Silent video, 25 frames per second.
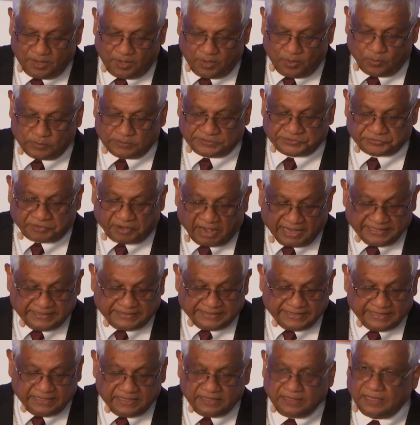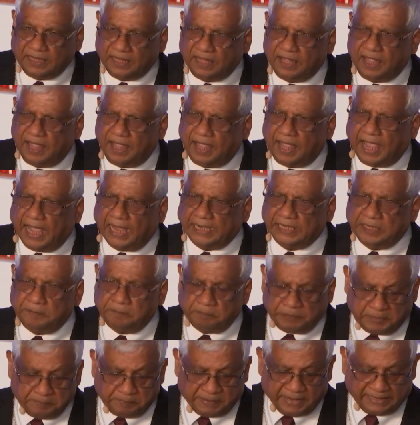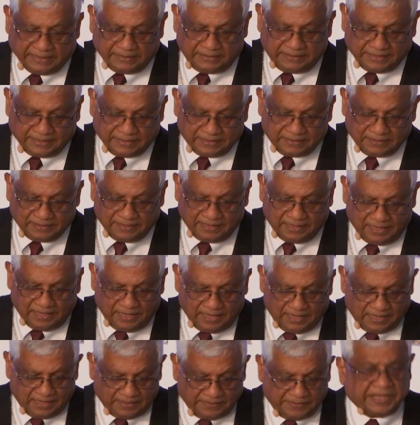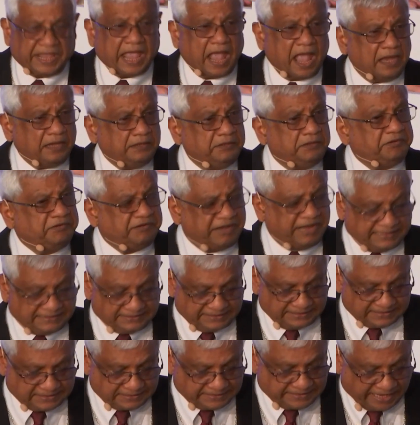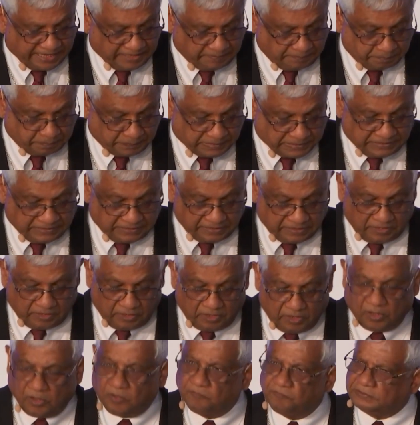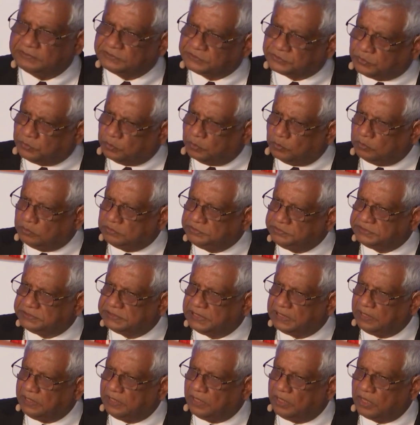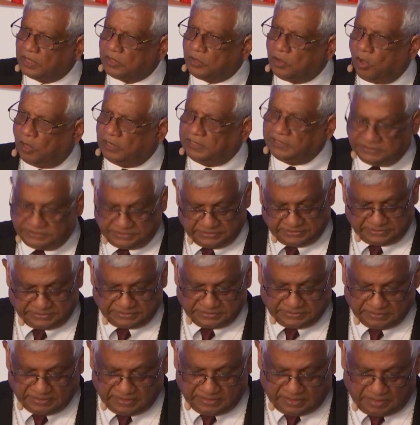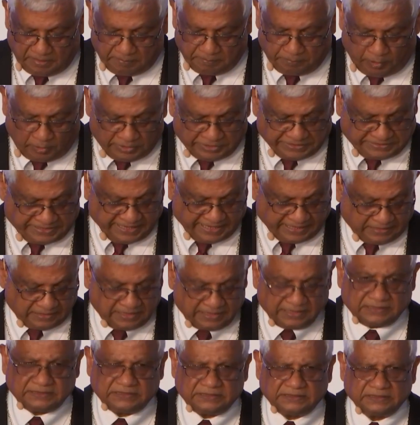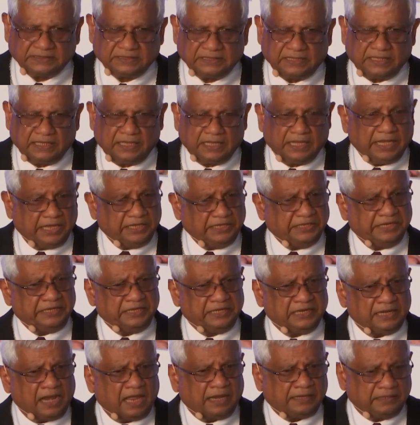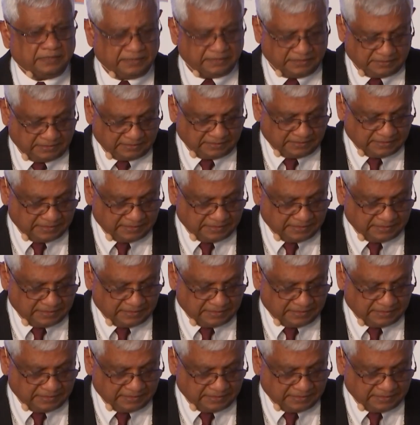was writing and implementing the anti-racist statement for schools, colleges, polytechnics in Inner London